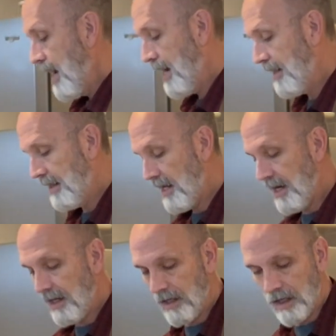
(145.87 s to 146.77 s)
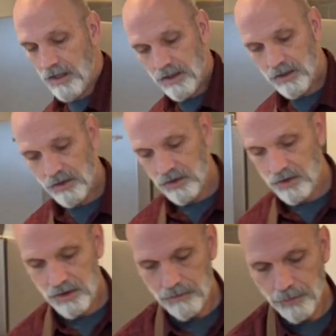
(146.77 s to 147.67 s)
And then
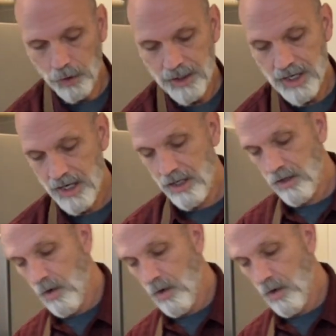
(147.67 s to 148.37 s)
put in